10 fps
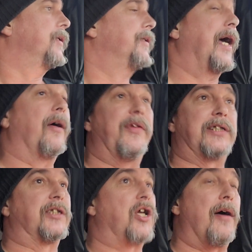Now,
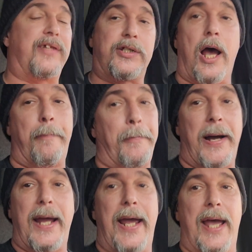this is off the top of
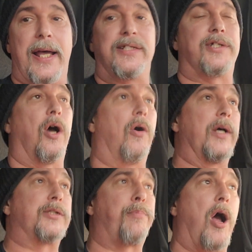my head, so
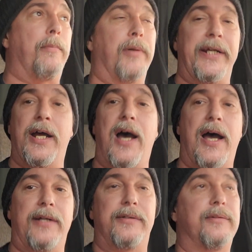it's probably
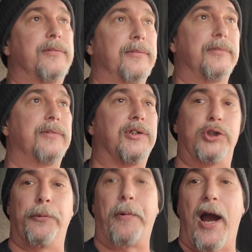not
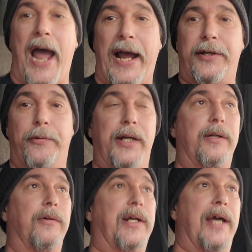super accurate,
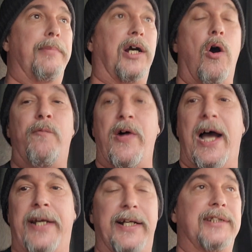okay? But go
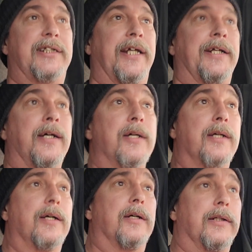find it. It's in
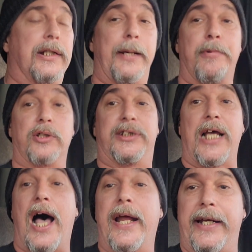
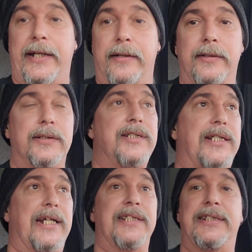Liberzadi,
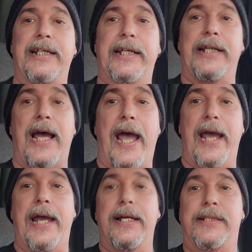
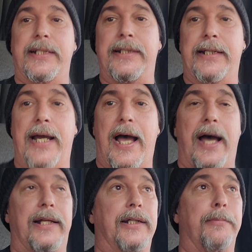
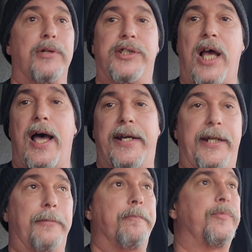T-Z-A-D-D-I, Liberzadi.